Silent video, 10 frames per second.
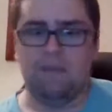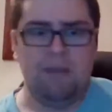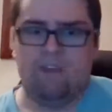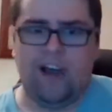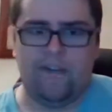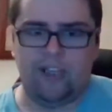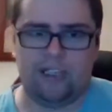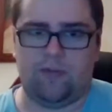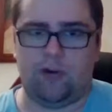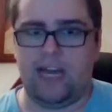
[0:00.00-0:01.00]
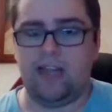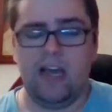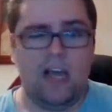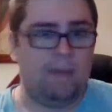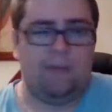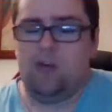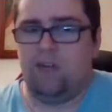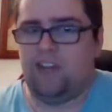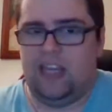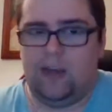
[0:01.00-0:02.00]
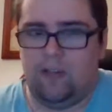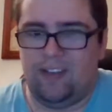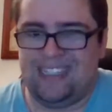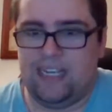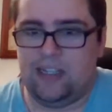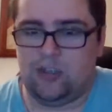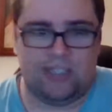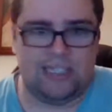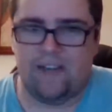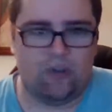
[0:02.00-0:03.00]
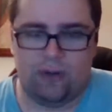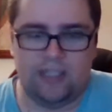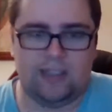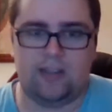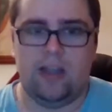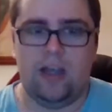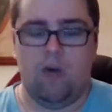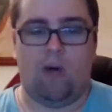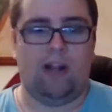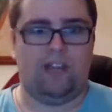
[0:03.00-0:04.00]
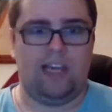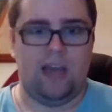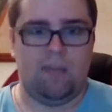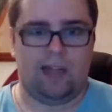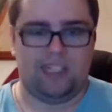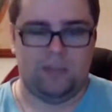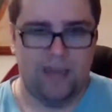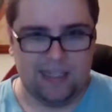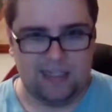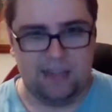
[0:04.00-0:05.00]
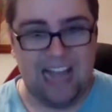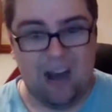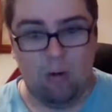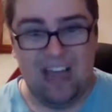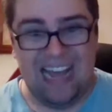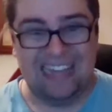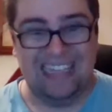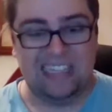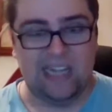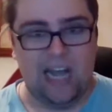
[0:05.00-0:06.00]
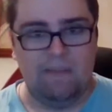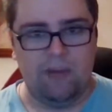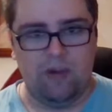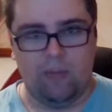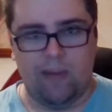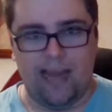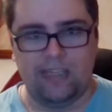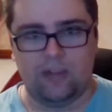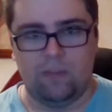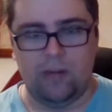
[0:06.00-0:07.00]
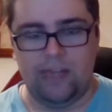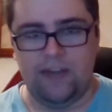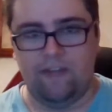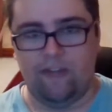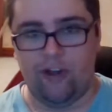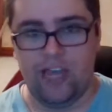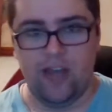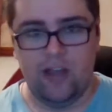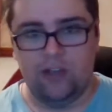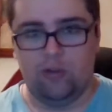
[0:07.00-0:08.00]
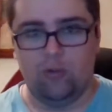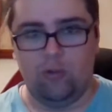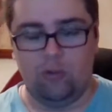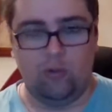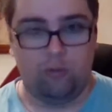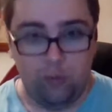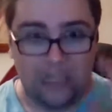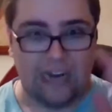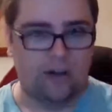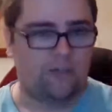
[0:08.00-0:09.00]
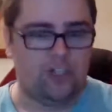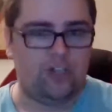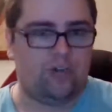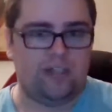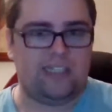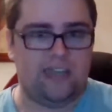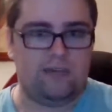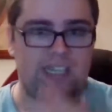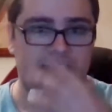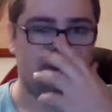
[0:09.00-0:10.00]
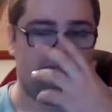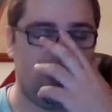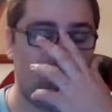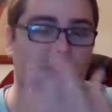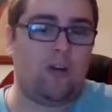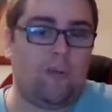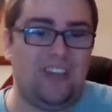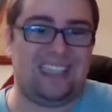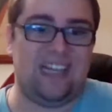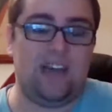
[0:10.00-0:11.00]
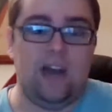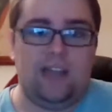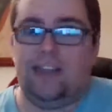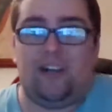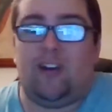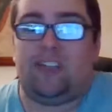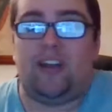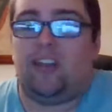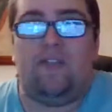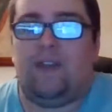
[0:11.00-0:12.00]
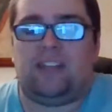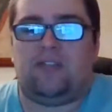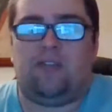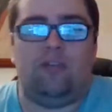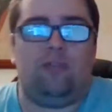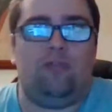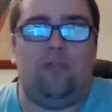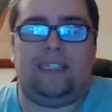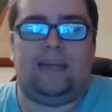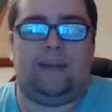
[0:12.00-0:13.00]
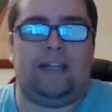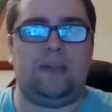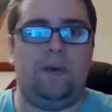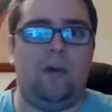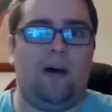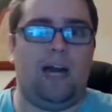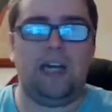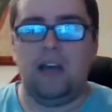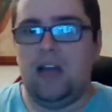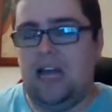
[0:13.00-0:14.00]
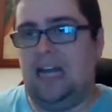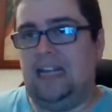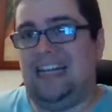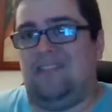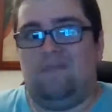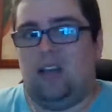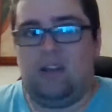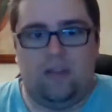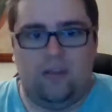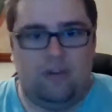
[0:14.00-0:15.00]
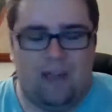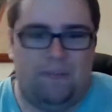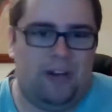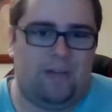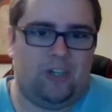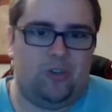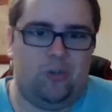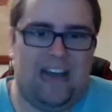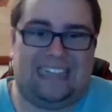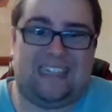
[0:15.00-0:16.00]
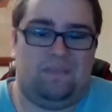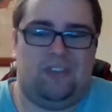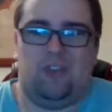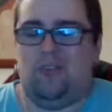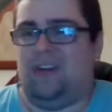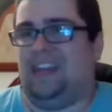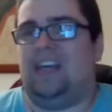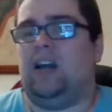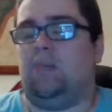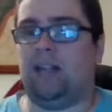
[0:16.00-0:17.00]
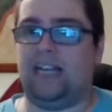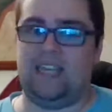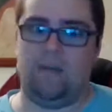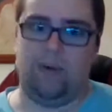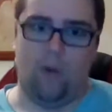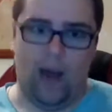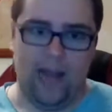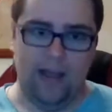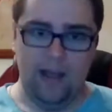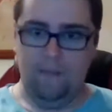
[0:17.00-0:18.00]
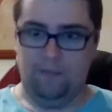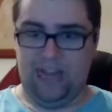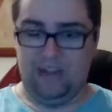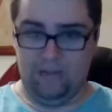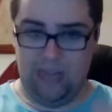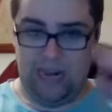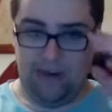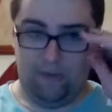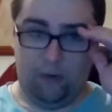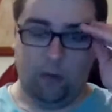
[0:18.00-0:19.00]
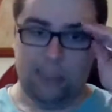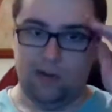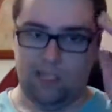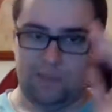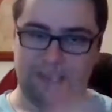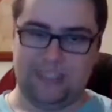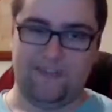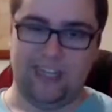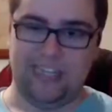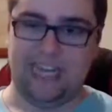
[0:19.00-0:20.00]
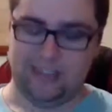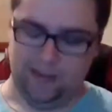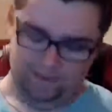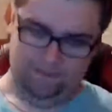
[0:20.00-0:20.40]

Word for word: Give me five reasons for that. Maybe you even think of a sixth or seventh reason while you're thinking about this, because now at this time your mind is completely free to to tunnel vision on a single thing. You can obviously there, there's nothing else for you to do except ask POI, and then uh, you can pretty much do ask you you can think about asking a POI and and focusing on a specific task.